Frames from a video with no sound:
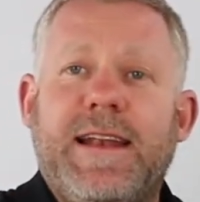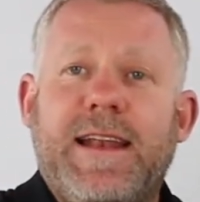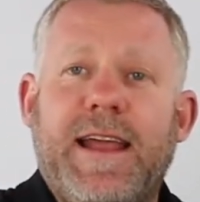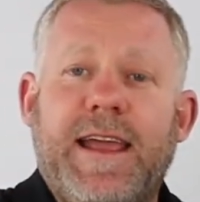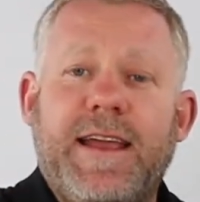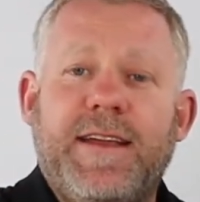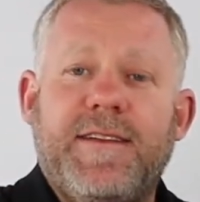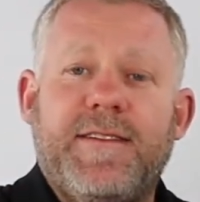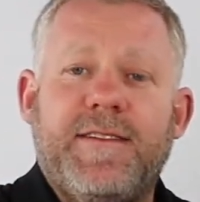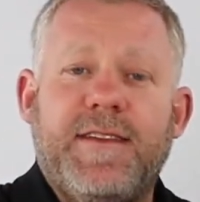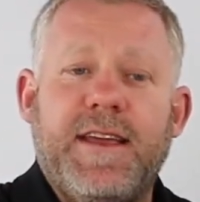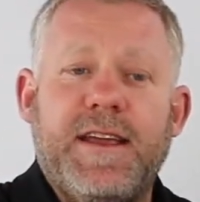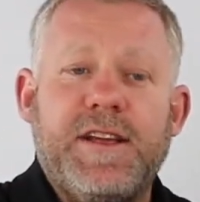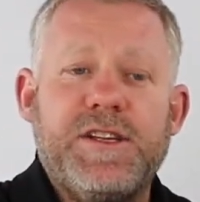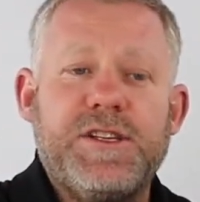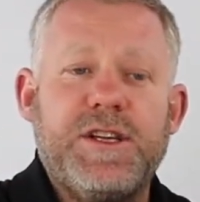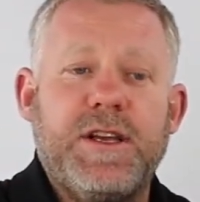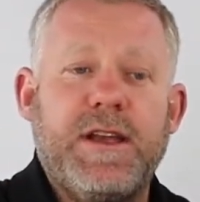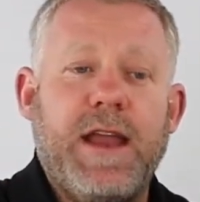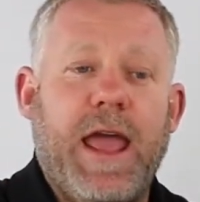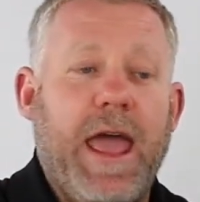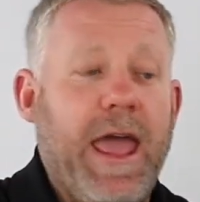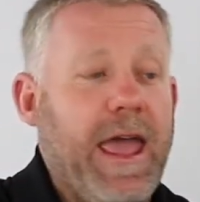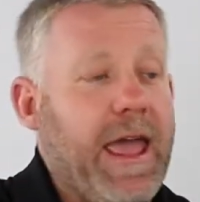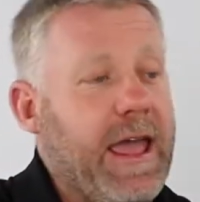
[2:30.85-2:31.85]
leg
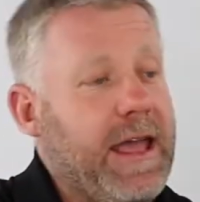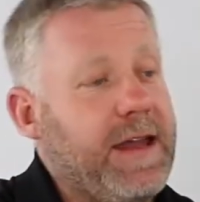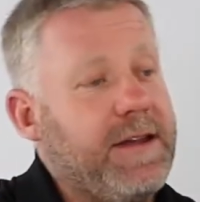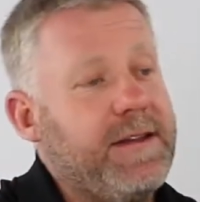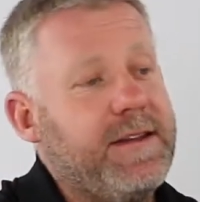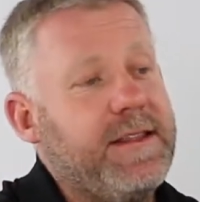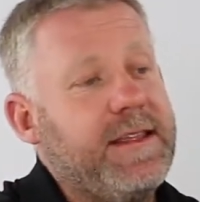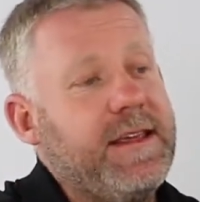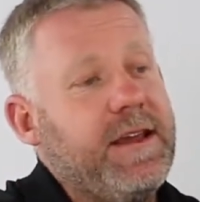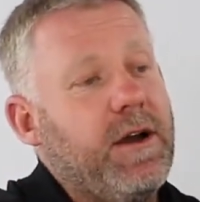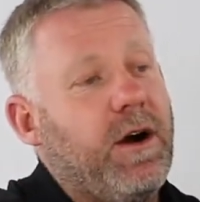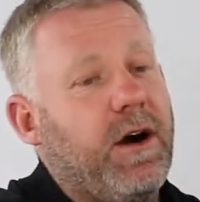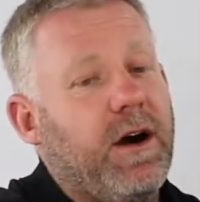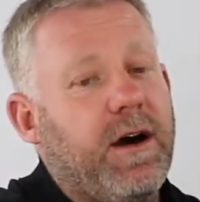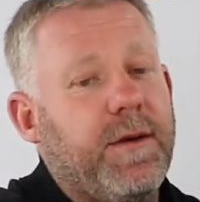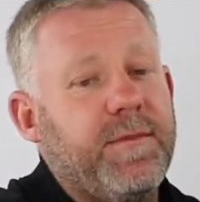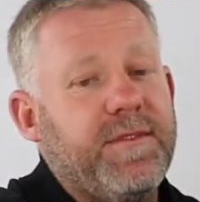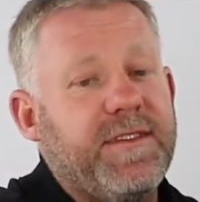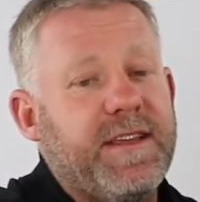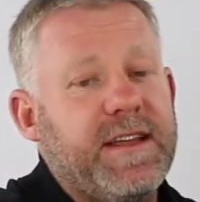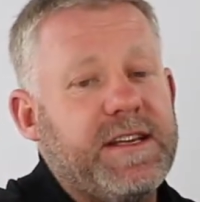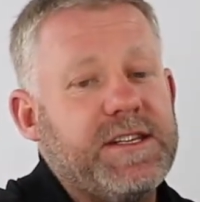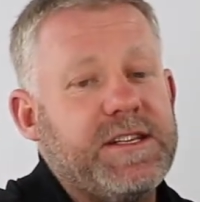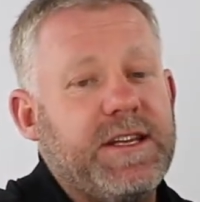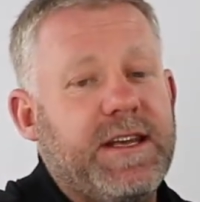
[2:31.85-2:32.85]
section and the arm
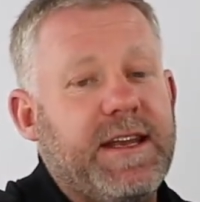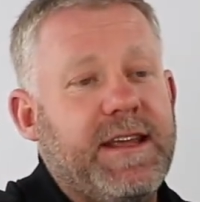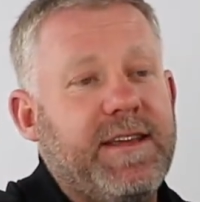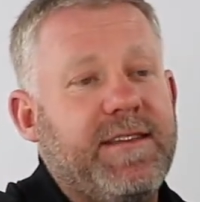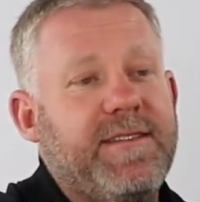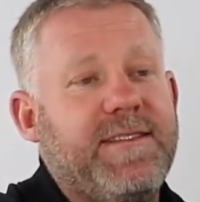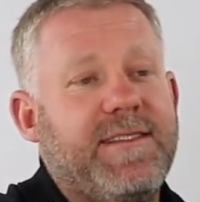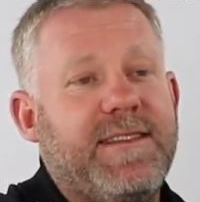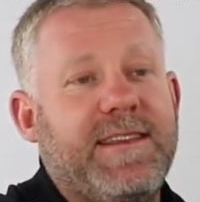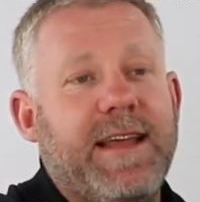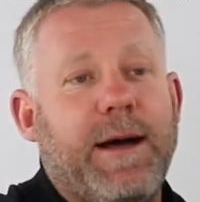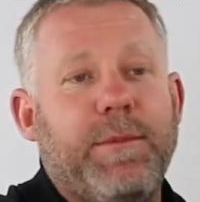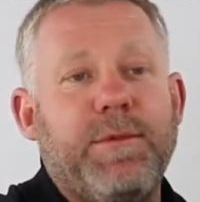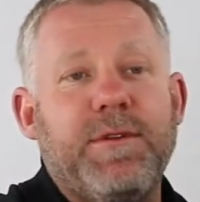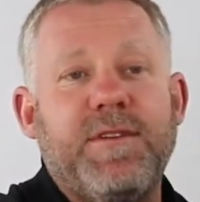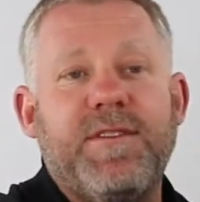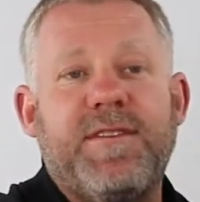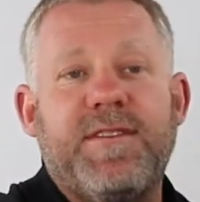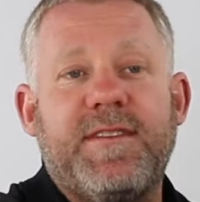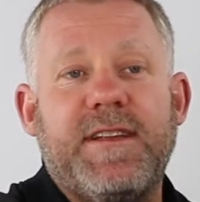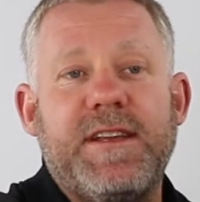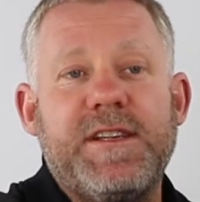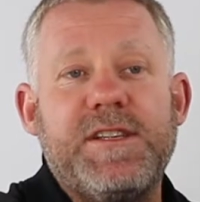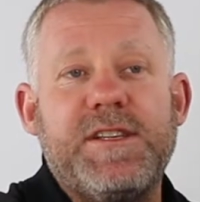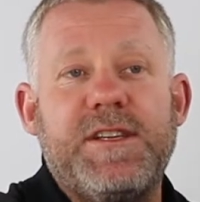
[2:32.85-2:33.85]
section is double
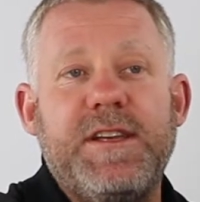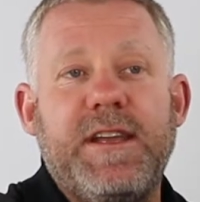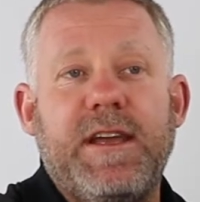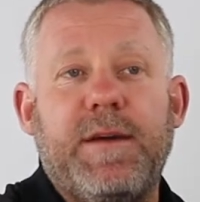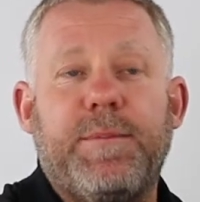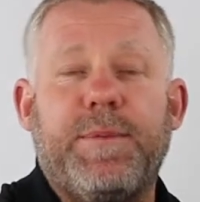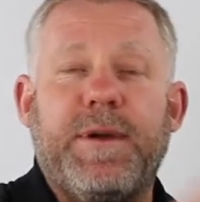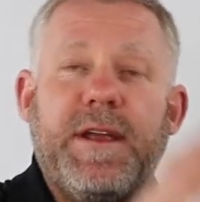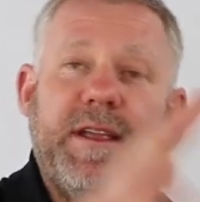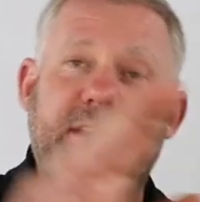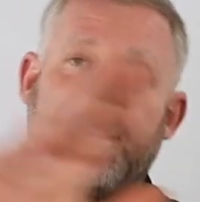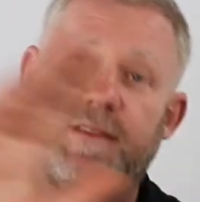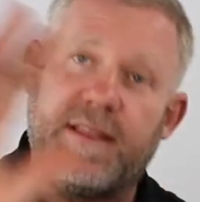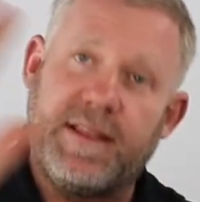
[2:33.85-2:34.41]
stitched neoprene.